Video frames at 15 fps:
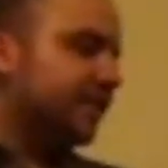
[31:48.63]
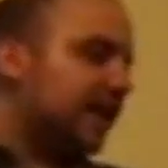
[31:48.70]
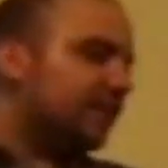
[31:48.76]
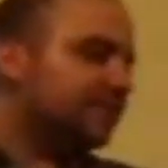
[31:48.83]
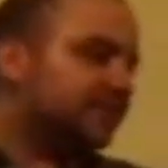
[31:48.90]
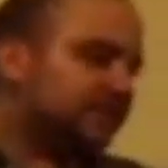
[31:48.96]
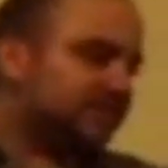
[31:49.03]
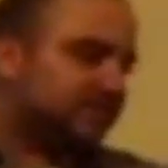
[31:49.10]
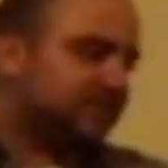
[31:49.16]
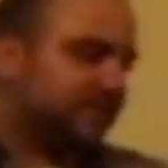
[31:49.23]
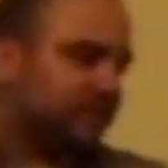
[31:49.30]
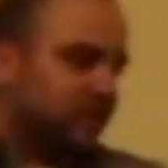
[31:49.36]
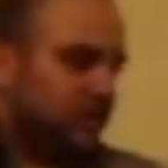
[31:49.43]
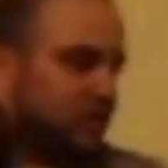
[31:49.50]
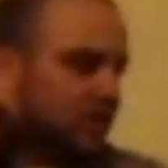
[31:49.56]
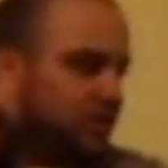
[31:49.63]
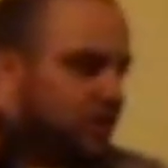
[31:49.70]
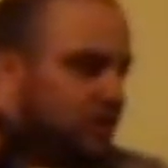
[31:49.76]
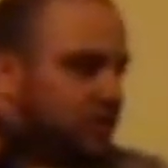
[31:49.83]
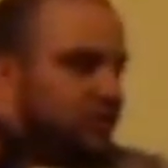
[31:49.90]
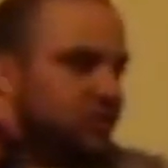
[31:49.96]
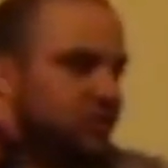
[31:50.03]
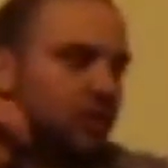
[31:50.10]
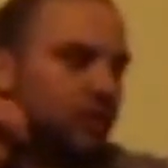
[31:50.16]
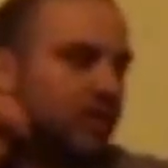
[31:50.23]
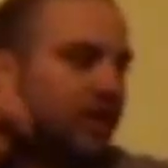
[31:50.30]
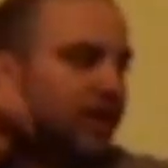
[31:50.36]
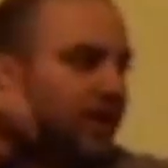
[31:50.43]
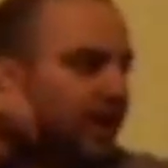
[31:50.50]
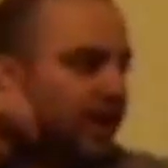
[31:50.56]
The obvious,
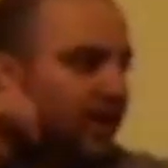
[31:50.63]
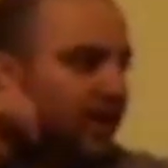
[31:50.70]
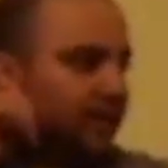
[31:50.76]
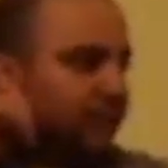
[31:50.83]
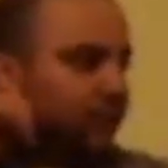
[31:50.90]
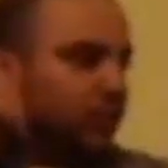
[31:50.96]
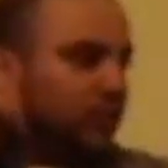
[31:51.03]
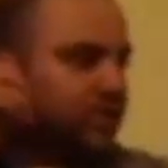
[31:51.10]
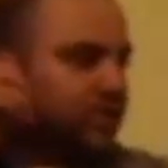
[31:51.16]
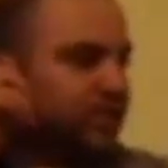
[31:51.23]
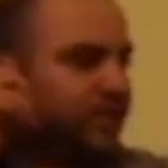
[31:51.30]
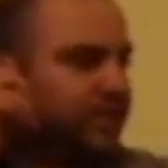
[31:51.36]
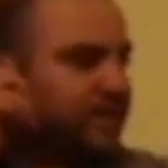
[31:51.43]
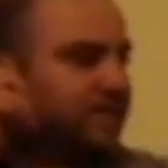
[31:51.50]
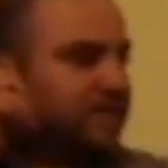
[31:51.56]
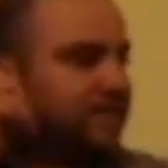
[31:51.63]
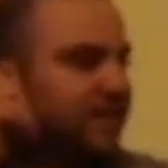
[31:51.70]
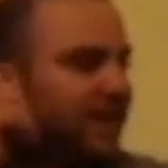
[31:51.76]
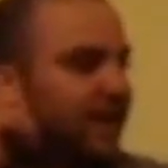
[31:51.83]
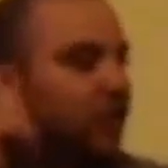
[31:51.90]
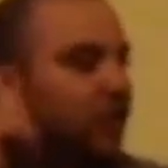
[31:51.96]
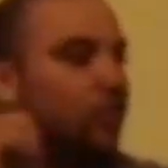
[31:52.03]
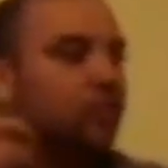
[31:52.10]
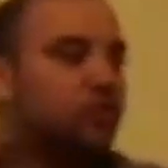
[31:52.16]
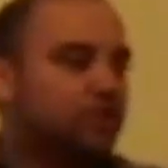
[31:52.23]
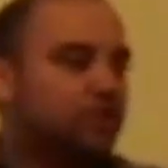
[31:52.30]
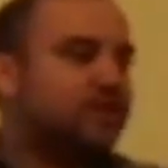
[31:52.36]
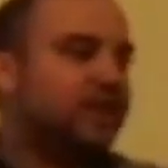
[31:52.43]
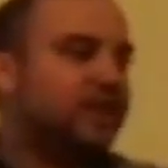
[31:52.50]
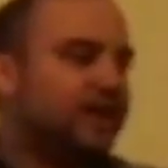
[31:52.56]
so, of course, we need to say who
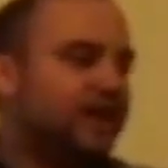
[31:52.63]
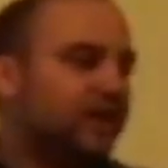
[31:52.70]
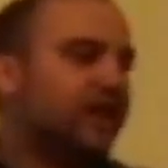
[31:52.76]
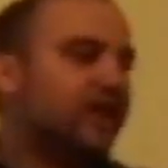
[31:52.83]
goes to hell